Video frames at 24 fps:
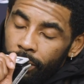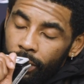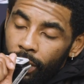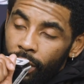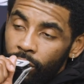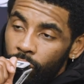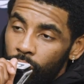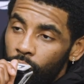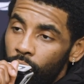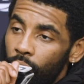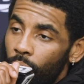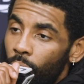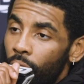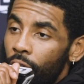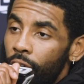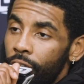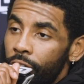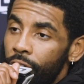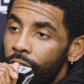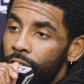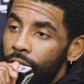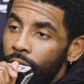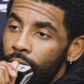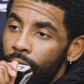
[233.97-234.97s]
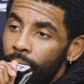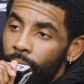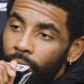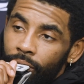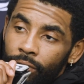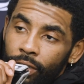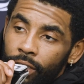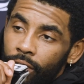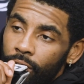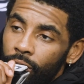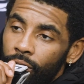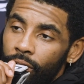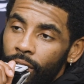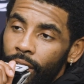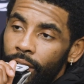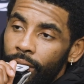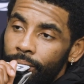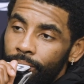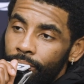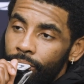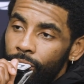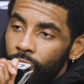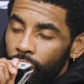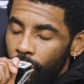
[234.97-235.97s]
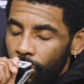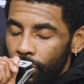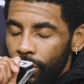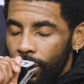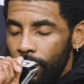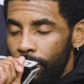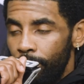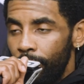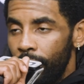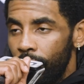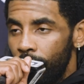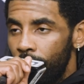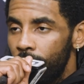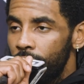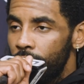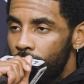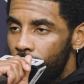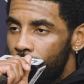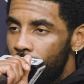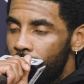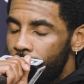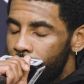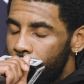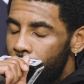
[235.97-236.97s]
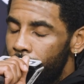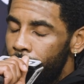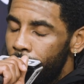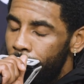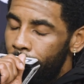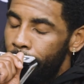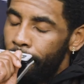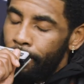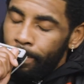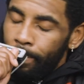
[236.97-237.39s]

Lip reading: and that's who you want on your team every single night. You know, you could depend on someone like that.